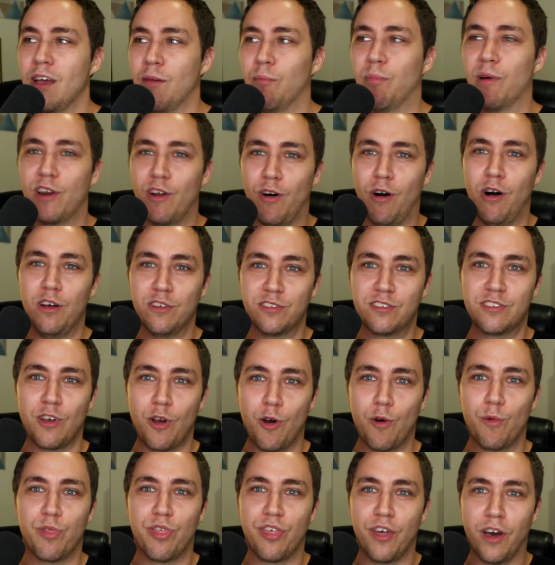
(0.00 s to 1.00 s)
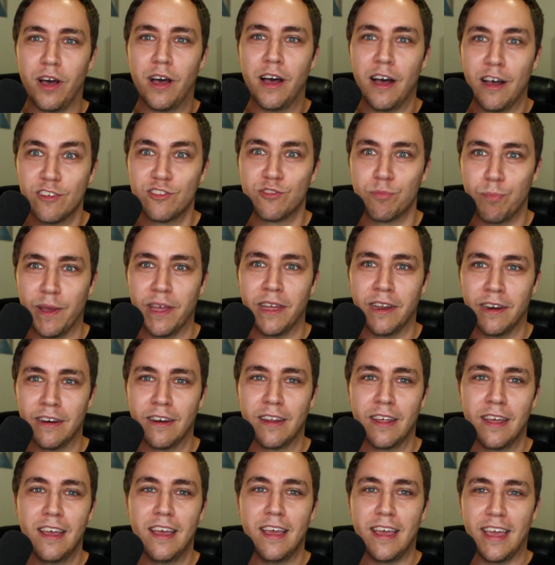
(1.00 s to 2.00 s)
but also the
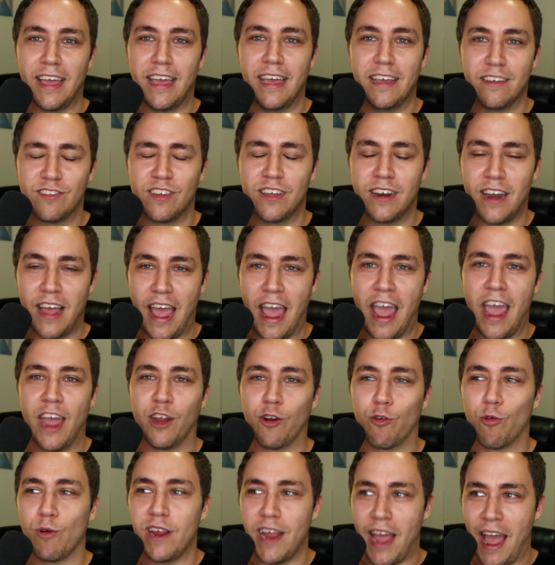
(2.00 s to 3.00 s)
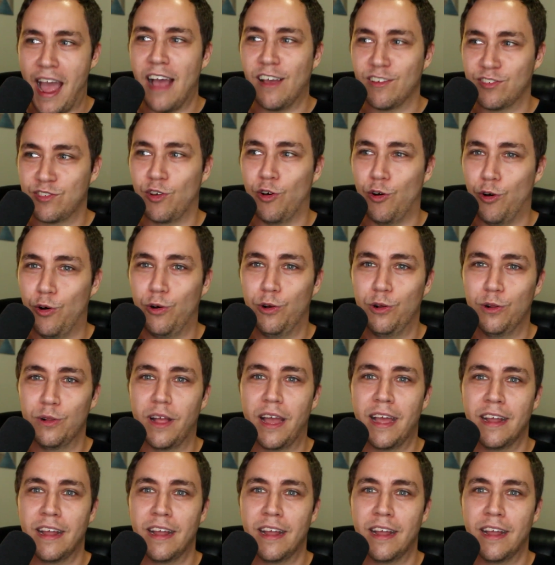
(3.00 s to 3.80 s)
husband is an angry asshole,